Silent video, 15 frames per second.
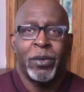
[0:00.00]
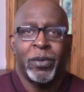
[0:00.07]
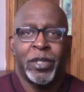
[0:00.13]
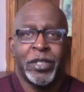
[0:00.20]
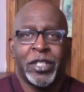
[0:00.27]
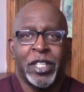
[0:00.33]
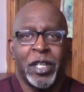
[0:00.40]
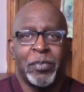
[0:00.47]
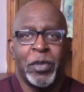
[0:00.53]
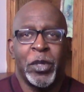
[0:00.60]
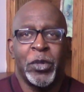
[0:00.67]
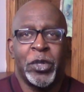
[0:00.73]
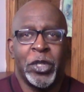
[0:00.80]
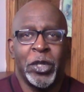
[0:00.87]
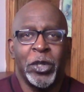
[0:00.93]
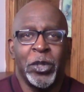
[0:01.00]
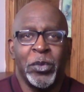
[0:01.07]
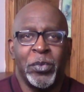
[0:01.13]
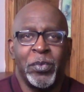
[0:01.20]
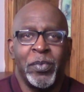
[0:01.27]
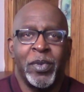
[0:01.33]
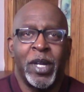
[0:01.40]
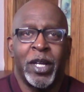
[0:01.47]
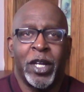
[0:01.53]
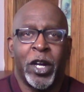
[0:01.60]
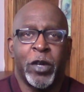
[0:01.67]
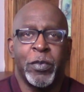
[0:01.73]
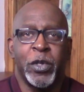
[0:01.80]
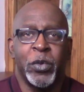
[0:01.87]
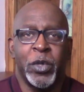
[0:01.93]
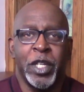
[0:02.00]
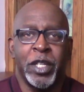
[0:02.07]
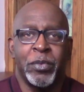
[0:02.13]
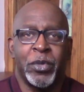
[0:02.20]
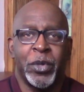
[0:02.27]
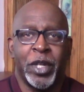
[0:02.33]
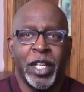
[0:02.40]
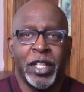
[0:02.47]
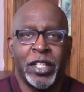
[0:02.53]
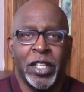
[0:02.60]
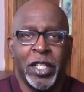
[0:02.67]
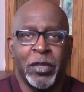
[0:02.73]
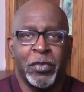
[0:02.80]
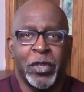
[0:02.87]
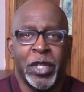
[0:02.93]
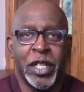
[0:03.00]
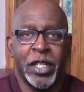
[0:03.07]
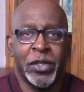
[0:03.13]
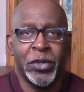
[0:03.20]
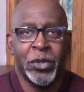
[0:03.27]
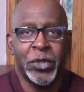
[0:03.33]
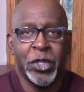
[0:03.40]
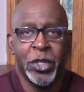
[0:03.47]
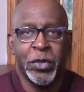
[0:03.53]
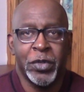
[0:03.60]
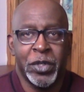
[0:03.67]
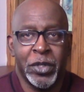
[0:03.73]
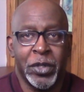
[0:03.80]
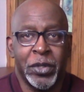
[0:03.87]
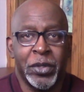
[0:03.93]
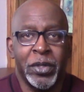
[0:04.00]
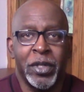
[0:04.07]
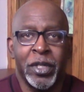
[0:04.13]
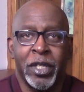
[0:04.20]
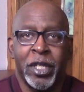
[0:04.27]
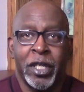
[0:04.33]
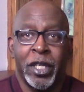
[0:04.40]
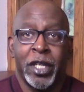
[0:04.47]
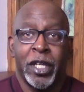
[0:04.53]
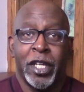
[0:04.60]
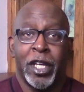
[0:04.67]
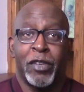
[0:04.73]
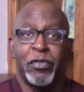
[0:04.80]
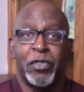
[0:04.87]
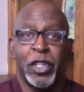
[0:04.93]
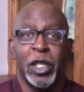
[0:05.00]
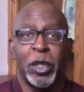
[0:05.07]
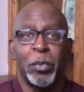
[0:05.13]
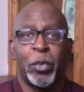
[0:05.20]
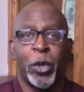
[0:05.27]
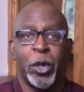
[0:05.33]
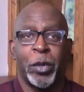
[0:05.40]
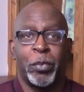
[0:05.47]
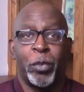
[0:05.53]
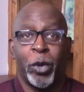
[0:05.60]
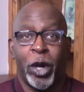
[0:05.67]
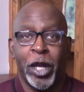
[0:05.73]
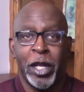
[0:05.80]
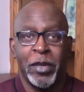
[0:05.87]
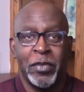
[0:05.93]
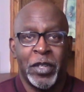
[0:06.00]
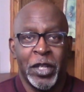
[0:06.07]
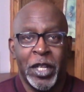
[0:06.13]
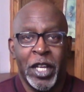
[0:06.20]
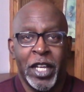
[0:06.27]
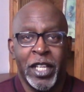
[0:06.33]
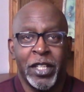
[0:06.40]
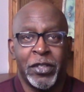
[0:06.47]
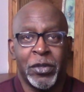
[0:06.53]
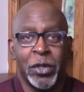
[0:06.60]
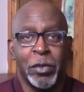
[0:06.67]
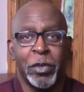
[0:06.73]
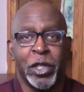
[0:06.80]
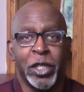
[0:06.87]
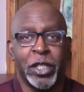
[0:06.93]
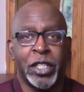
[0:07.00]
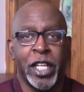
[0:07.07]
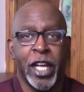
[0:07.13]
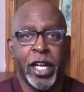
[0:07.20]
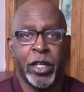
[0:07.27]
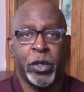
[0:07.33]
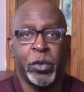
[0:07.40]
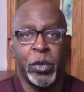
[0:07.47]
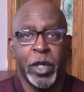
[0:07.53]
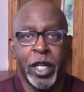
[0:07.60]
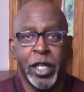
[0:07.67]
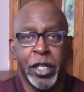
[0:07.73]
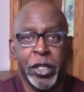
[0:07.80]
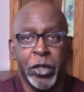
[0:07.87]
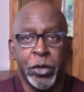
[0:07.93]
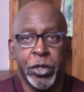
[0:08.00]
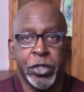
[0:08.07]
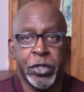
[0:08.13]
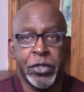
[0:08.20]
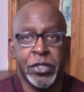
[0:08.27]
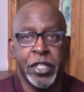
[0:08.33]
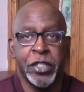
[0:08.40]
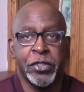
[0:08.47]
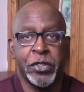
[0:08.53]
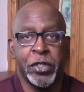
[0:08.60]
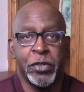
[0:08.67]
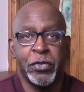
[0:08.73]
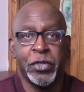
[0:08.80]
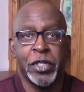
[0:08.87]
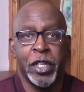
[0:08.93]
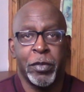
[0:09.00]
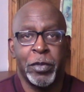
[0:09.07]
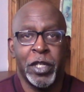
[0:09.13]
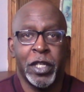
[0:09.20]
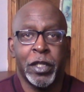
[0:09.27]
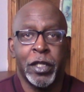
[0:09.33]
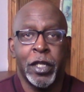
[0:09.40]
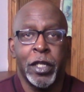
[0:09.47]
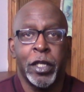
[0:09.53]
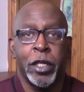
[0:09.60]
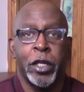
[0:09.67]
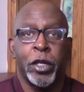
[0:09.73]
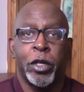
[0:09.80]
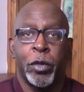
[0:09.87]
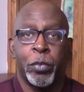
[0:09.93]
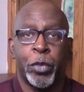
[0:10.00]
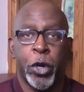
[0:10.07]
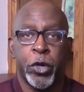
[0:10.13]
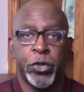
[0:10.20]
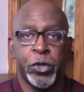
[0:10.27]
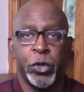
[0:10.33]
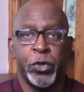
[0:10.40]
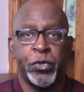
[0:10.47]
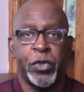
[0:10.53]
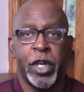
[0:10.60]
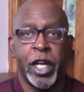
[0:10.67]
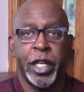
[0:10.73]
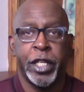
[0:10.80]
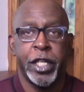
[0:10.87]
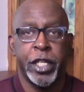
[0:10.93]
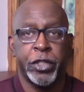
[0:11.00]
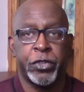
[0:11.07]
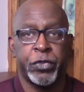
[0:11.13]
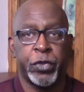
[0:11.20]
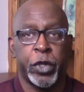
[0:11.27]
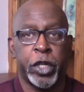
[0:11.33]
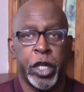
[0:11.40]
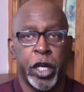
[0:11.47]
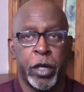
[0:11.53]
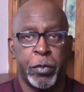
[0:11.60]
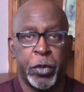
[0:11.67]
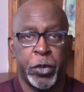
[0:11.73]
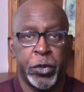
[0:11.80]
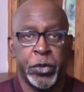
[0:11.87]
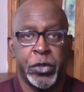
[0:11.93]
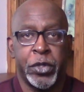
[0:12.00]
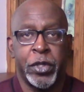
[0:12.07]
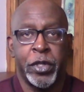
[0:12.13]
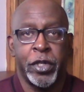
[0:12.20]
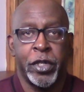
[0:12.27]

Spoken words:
What's up, YouTube? Herman Williams with ATM Financial Services. I'm feeling pretty brave today, so I'm going to tackle what I know is a sensitive subject: personal finance for couples.